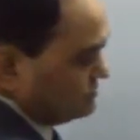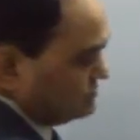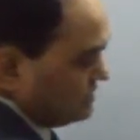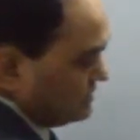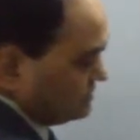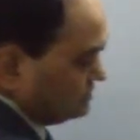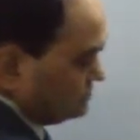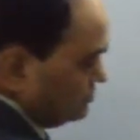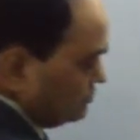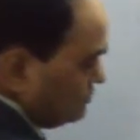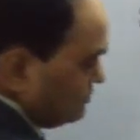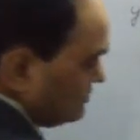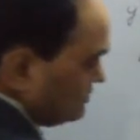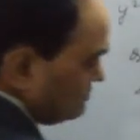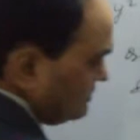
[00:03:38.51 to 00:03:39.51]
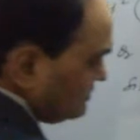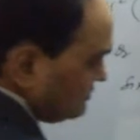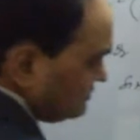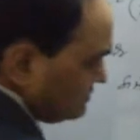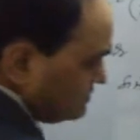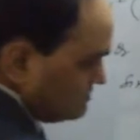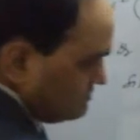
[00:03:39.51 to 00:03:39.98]
X equal to plus
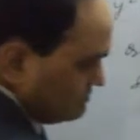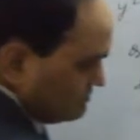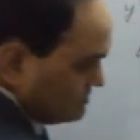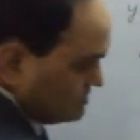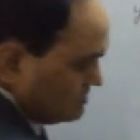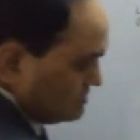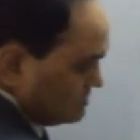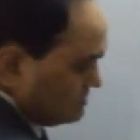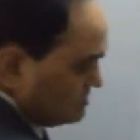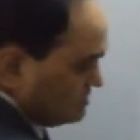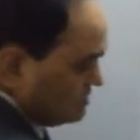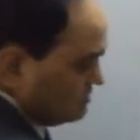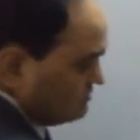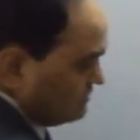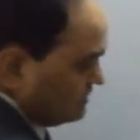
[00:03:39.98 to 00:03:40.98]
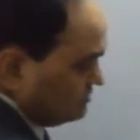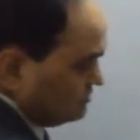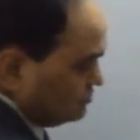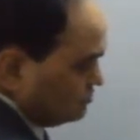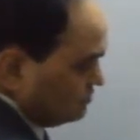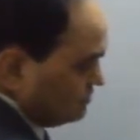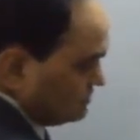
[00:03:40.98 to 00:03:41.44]
minus a, and y equal
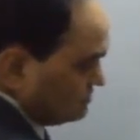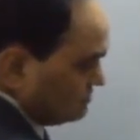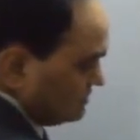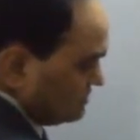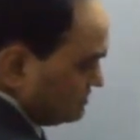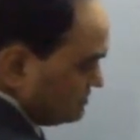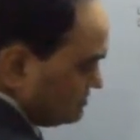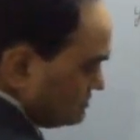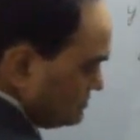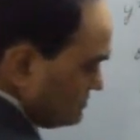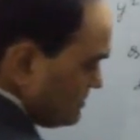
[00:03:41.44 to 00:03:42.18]
to plus minus